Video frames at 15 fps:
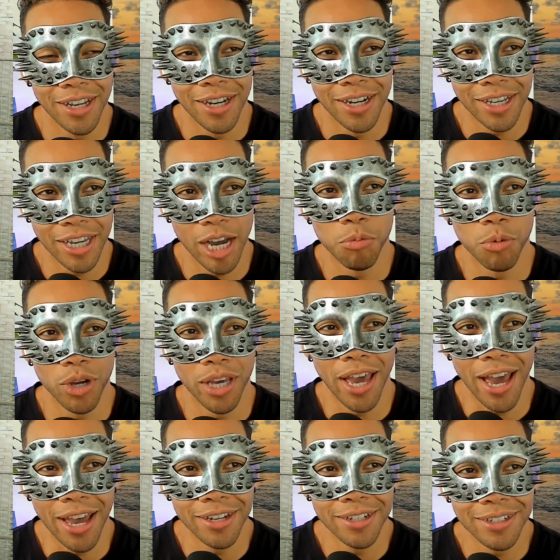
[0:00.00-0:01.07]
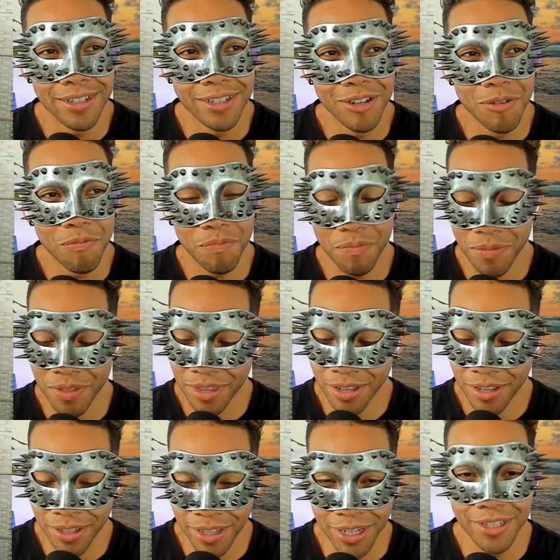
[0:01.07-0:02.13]
and a cowboy hat,
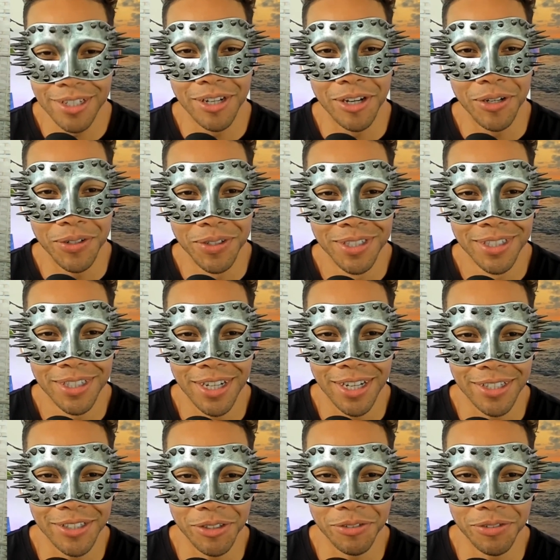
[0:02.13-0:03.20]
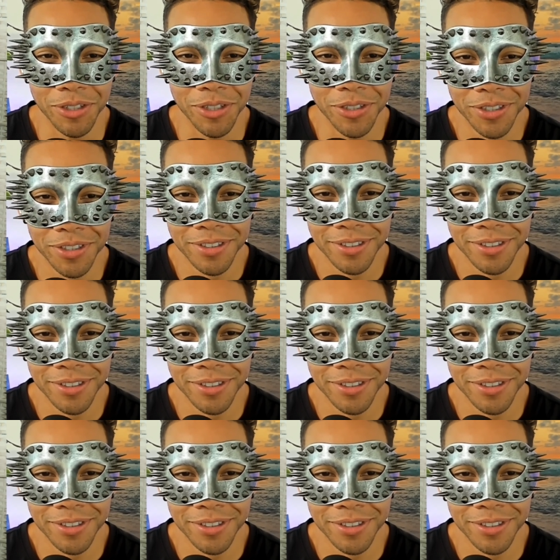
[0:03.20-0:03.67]
let us know. I'll do it for you.